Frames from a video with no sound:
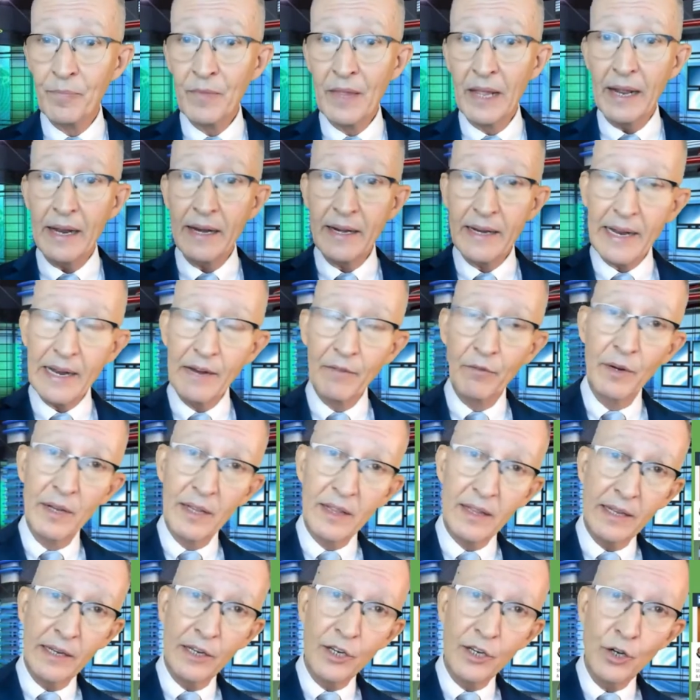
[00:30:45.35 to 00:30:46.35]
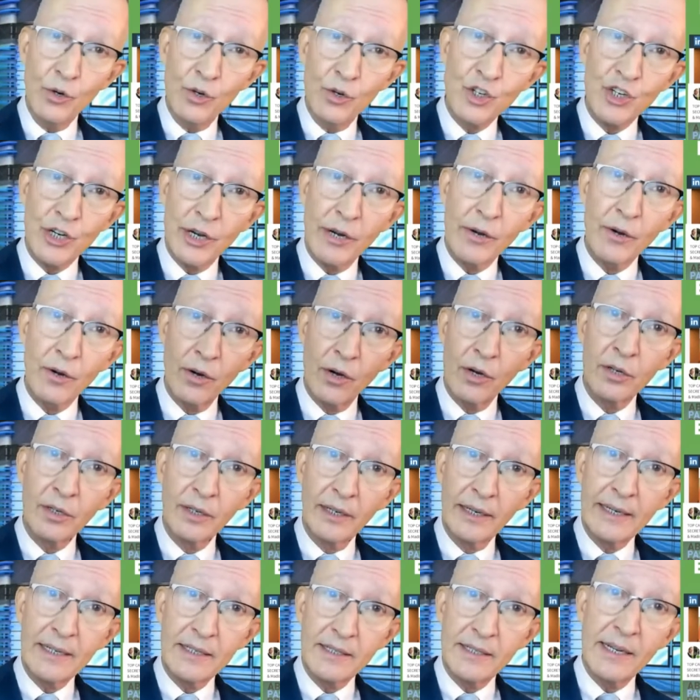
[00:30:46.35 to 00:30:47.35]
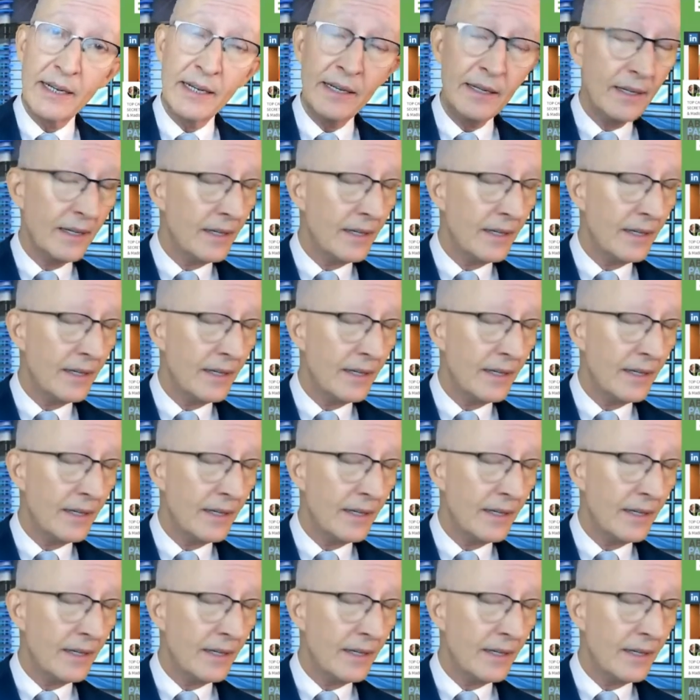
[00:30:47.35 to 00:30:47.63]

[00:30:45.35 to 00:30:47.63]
and everything you share on LinkedIn,